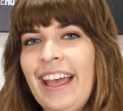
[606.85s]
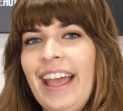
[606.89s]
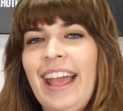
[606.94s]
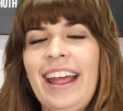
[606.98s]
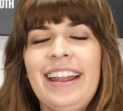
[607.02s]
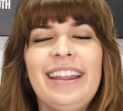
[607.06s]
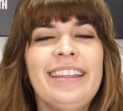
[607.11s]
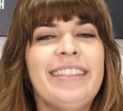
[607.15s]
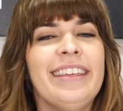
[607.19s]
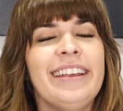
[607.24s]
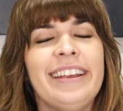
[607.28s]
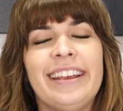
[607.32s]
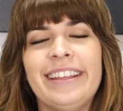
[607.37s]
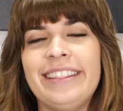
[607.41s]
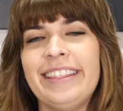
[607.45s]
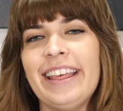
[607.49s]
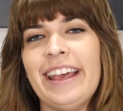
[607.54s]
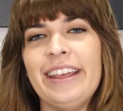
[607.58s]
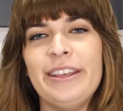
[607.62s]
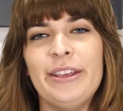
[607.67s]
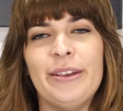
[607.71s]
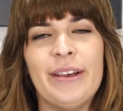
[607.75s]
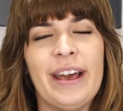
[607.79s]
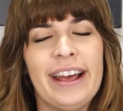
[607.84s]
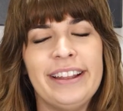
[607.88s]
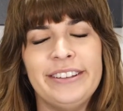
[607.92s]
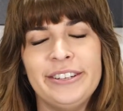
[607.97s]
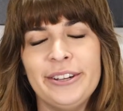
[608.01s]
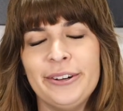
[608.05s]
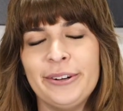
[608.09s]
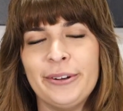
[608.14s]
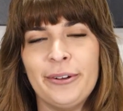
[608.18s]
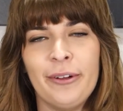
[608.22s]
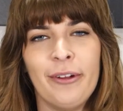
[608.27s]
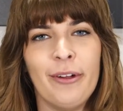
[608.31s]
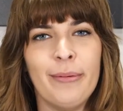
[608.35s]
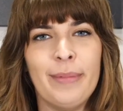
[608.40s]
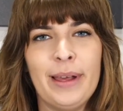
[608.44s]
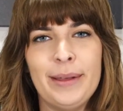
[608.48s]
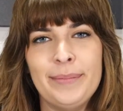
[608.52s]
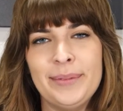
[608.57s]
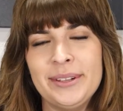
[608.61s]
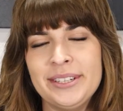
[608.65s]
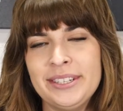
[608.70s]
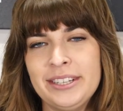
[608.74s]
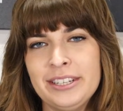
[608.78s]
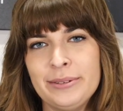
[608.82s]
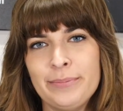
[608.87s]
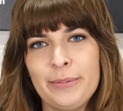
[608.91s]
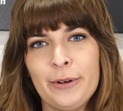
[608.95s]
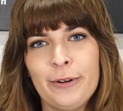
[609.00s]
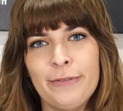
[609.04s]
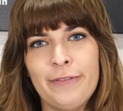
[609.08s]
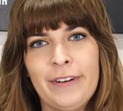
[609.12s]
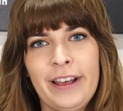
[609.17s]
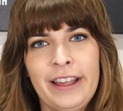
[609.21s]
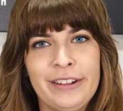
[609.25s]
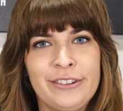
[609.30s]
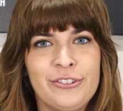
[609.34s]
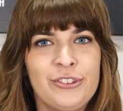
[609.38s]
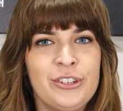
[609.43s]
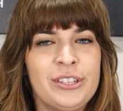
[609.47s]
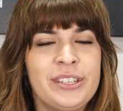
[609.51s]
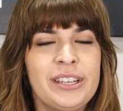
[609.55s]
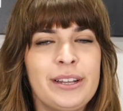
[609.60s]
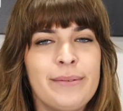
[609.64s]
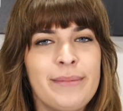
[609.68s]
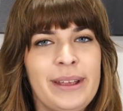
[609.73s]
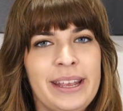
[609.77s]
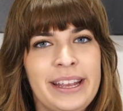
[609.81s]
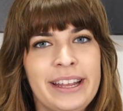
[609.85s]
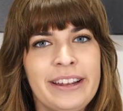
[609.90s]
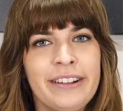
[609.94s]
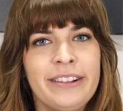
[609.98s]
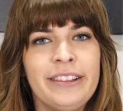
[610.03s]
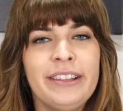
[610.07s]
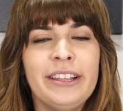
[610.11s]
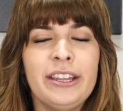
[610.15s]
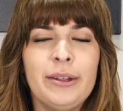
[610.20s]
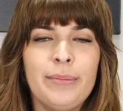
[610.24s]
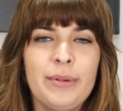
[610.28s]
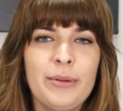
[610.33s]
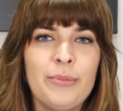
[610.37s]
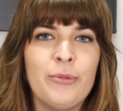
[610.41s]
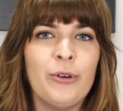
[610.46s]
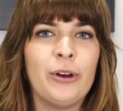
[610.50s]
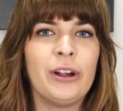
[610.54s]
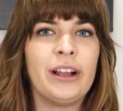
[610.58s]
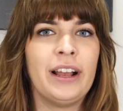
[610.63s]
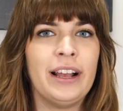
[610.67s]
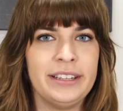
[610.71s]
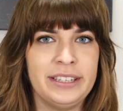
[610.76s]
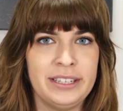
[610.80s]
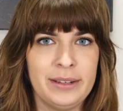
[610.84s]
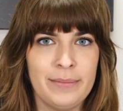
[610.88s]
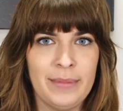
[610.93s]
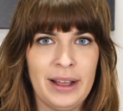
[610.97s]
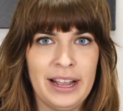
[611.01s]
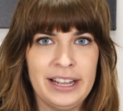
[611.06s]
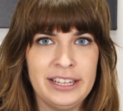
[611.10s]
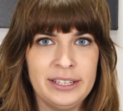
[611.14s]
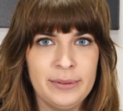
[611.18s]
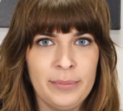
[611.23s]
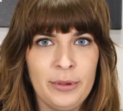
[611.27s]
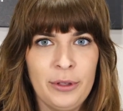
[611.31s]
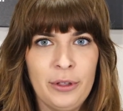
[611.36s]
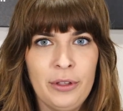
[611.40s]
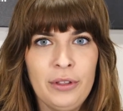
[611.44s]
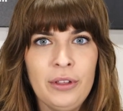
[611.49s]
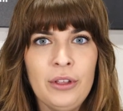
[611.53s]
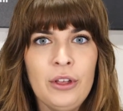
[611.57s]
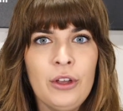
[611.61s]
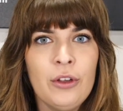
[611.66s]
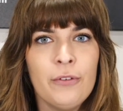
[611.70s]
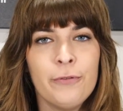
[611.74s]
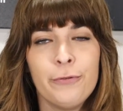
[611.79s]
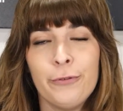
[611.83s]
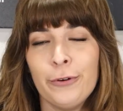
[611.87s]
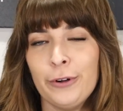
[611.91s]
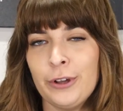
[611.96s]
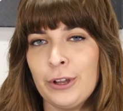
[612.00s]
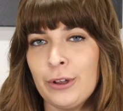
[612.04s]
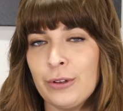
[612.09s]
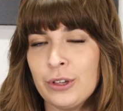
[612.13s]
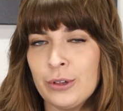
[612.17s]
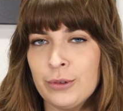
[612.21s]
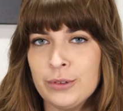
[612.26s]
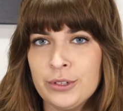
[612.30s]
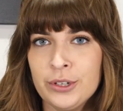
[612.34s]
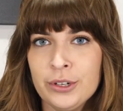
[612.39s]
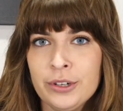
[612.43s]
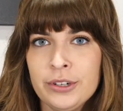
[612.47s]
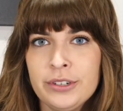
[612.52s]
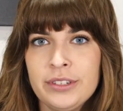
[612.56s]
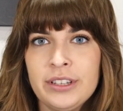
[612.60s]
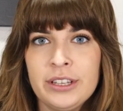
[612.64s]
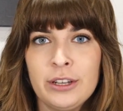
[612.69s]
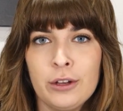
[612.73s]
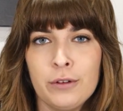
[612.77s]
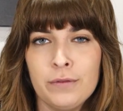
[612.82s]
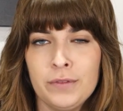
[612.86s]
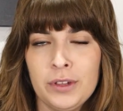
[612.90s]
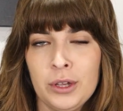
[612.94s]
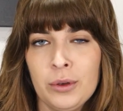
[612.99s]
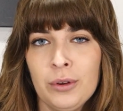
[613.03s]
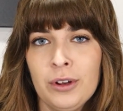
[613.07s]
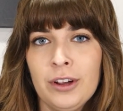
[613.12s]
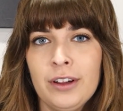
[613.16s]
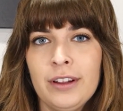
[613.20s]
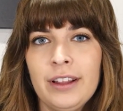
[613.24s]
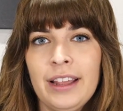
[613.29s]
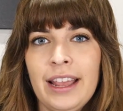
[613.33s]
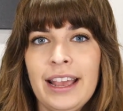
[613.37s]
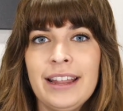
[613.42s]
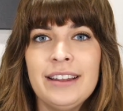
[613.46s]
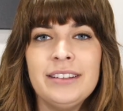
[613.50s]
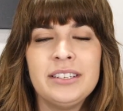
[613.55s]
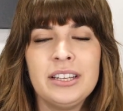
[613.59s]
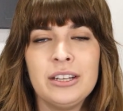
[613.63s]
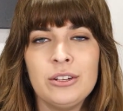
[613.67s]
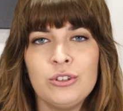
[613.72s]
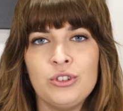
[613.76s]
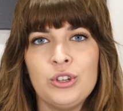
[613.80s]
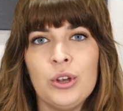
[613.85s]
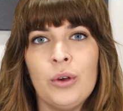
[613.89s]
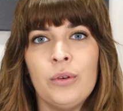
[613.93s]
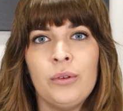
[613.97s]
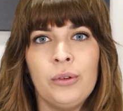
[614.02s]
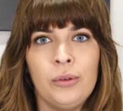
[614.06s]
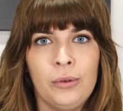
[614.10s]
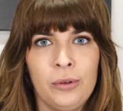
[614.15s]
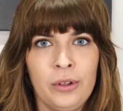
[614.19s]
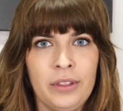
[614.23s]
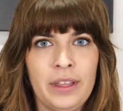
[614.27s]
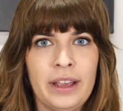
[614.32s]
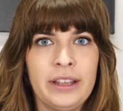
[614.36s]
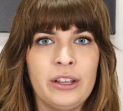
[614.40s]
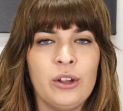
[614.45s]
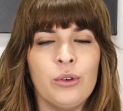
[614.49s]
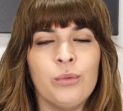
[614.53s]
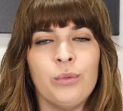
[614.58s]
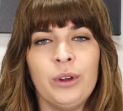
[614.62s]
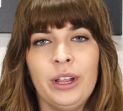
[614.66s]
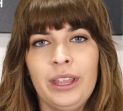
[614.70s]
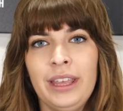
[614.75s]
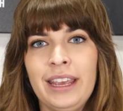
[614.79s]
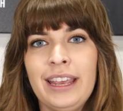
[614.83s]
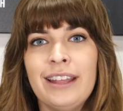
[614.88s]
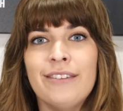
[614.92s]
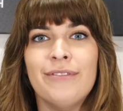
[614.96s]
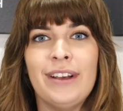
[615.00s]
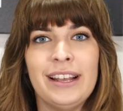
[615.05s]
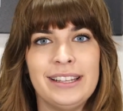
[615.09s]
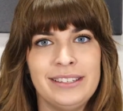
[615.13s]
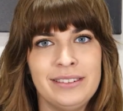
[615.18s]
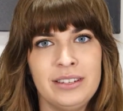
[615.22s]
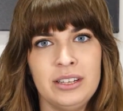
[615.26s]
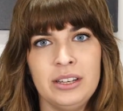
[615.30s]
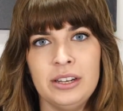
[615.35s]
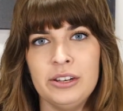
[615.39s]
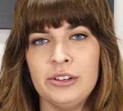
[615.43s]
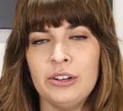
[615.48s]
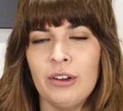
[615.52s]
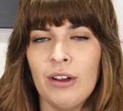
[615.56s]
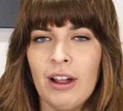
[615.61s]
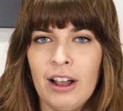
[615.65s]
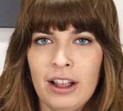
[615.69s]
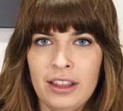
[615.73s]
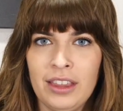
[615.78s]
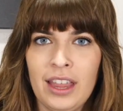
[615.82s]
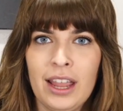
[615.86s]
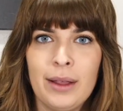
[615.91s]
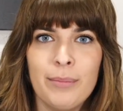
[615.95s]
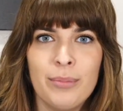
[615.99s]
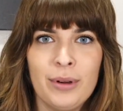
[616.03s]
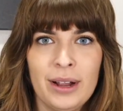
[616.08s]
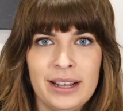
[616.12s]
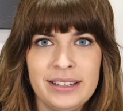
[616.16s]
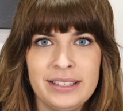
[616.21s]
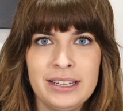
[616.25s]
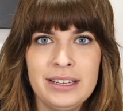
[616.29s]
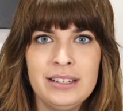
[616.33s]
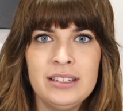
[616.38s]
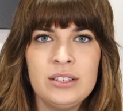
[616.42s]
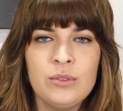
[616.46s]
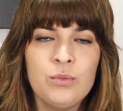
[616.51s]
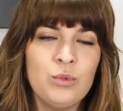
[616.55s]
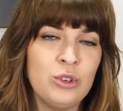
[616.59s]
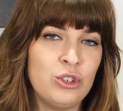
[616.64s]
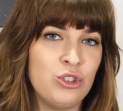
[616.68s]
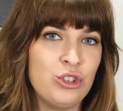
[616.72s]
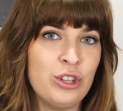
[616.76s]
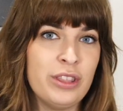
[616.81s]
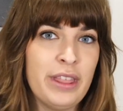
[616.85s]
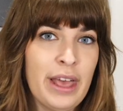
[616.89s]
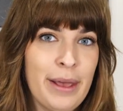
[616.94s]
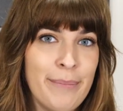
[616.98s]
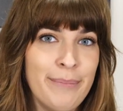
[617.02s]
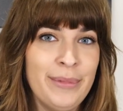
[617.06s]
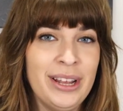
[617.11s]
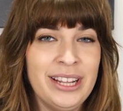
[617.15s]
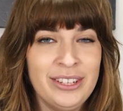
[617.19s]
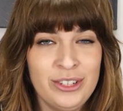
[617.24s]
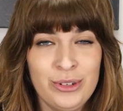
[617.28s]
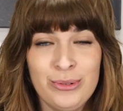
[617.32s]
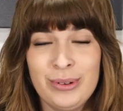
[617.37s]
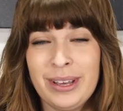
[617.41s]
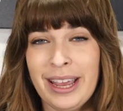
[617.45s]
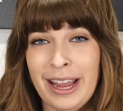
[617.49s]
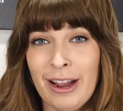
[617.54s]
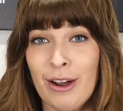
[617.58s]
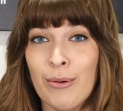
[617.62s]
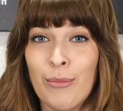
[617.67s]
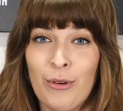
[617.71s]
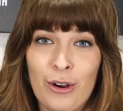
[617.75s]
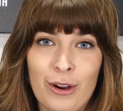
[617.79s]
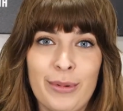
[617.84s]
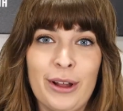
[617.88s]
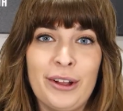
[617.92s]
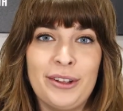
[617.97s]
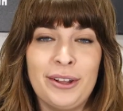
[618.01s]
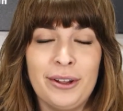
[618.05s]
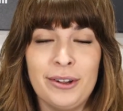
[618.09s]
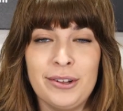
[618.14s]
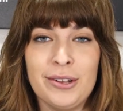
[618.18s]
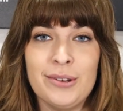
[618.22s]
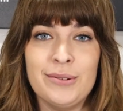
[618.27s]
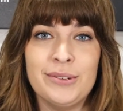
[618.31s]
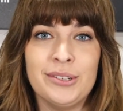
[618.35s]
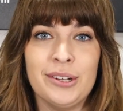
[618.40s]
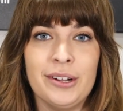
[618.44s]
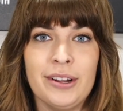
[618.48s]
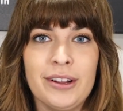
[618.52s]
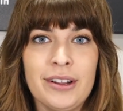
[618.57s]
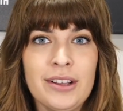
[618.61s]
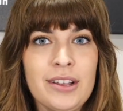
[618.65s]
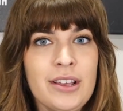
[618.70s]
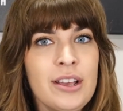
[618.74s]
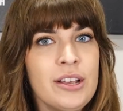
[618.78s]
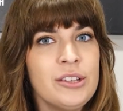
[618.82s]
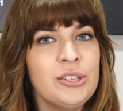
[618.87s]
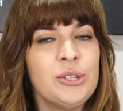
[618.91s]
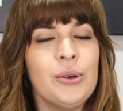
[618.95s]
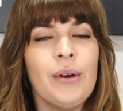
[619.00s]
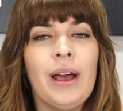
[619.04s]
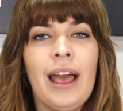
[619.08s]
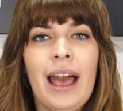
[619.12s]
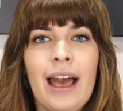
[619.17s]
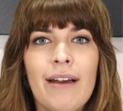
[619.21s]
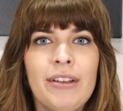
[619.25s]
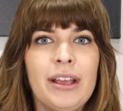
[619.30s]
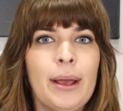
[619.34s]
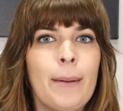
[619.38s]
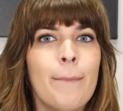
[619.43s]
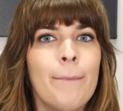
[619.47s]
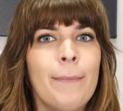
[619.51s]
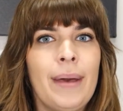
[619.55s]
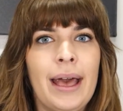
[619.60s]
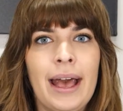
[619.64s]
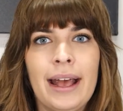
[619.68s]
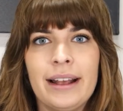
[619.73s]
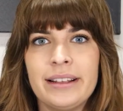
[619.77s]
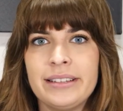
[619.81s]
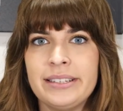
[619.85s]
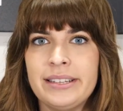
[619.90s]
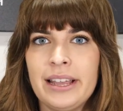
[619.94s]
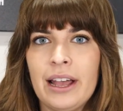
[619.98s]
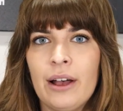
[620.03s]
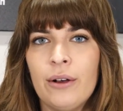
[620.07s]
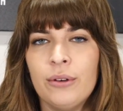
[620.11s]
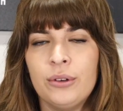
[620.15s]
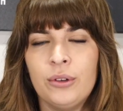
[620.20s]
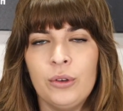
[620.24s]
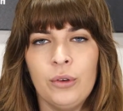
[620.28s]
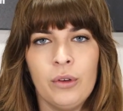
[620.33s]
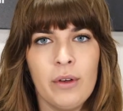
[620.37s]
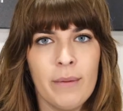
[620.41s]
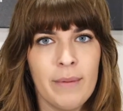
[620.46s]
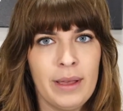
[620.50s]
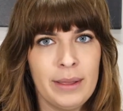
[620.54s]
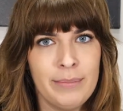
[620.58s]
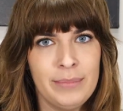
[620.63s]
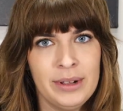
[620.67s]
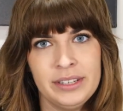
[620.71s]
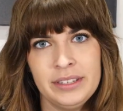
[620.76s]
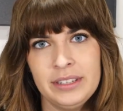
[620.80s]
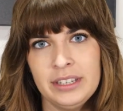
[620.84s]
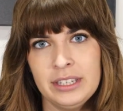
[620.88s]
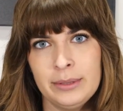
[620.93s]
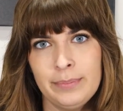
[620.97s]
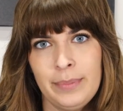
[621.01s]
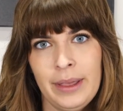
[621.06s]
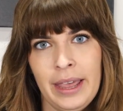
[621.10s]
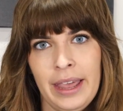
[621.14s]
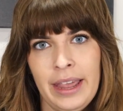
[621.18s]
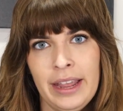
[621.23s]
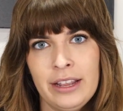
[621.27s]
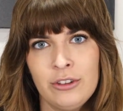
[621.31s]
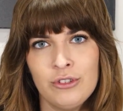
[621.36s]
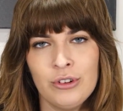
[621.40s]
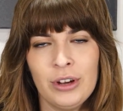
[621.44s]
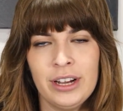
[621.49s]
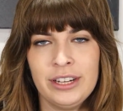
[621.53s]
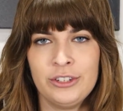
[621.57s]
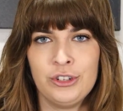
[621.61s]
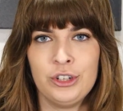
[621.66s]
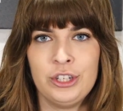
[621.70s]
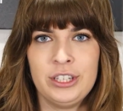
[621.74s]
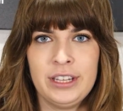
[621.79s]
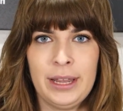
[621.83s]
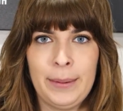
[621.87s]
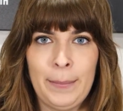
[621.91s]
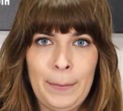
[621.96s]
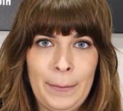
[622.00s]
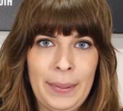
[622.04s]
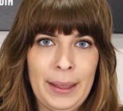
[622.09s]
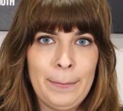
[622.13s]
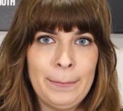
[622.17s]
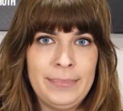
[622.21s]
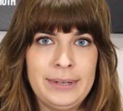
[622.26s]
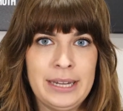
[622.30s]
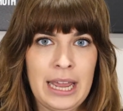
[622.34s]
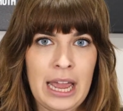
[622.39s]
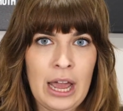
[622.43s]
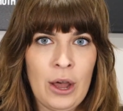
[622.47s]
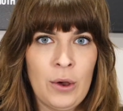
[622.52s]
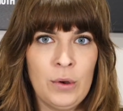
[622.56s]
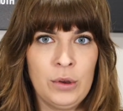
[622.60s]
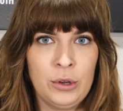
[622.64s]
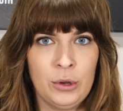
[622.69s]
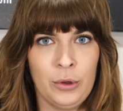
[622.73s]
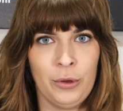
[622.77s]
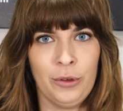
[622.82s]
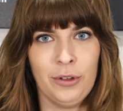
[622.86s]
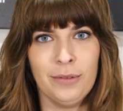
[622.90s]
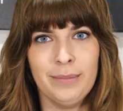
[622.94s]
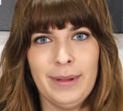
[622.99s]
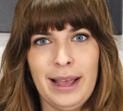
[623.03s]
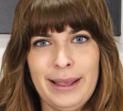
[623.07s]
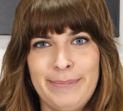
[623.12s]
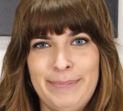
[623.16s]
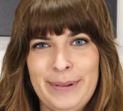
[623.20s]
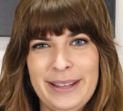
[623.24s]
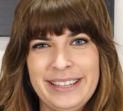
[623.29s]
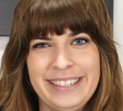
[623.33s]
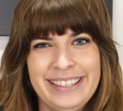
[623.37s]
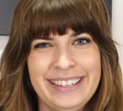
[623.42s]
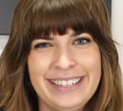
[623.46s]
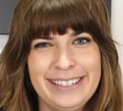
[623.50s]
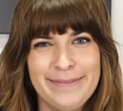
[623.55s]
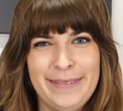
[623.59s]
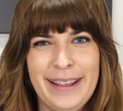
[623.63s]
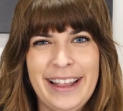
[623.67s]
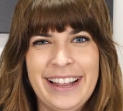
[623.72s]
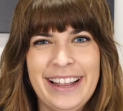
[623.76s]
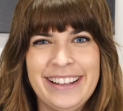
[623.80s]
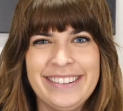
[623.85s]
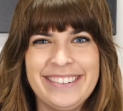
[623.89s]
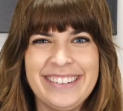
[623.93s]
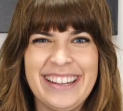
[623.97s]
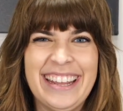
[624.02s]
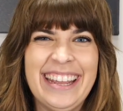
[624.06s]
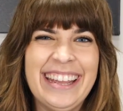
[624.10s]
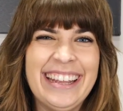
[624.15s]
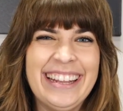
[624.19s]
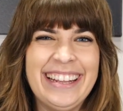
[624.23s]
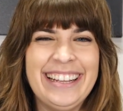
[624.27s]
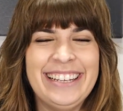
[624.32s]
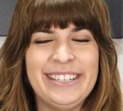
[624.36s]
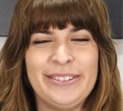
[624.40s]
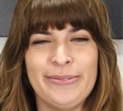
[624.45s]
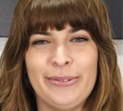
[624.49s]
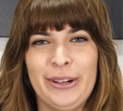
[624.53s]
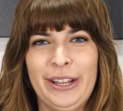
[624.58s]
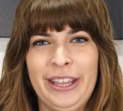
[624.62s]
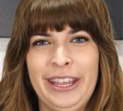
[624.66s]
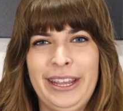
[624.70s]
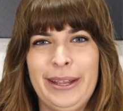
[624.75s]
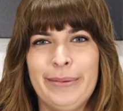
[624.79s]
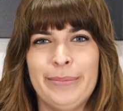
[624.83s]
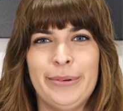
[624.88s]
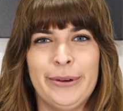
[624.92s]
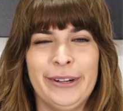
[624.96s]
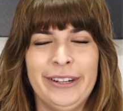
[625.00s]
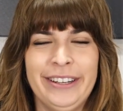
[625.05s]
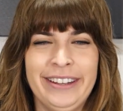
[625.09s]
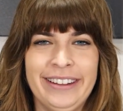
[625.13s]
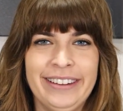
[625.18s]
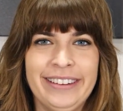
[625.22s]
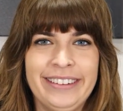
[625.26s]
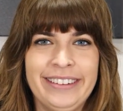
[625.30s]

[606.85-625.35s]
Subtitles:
Anything that you add to your Google My Business profile is just going to make it a little bit more customizable for your users and your viewer, and it's going to show Google that you're really invested in your online presence, which to them means you care more about your user. So having a maxed out Google My Business page, or I should say pimped out Google My Business page, is really important.